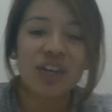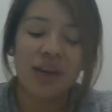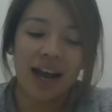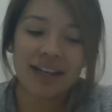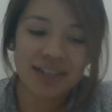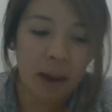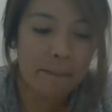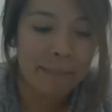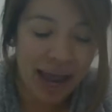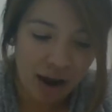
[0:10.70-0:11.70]
to you guys
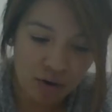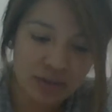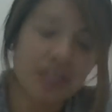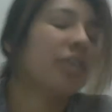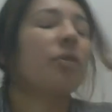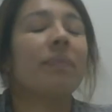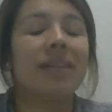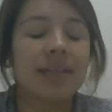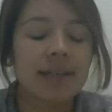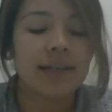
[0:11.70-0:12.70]
about
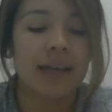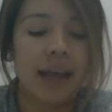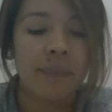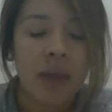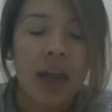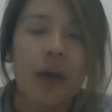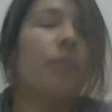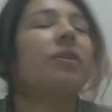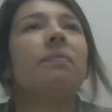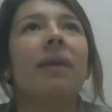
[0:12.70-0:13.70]
neuroplasticity,
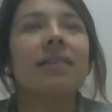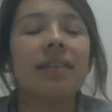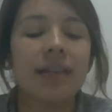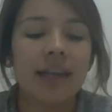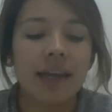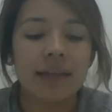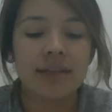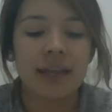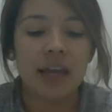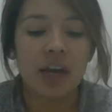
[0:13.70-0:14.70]
which basically is
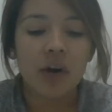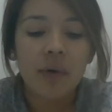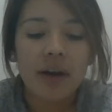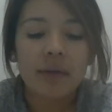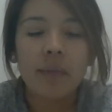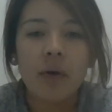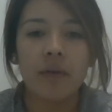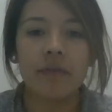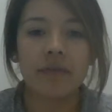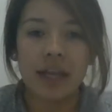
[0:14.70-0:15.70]
the
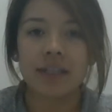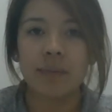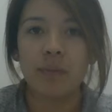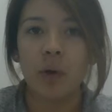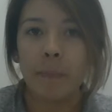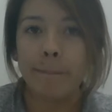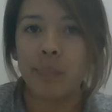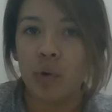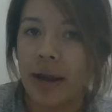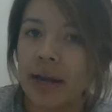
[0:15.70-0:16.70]
incredible flexible
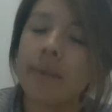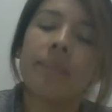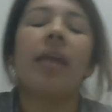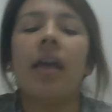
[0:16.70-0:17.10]
brain.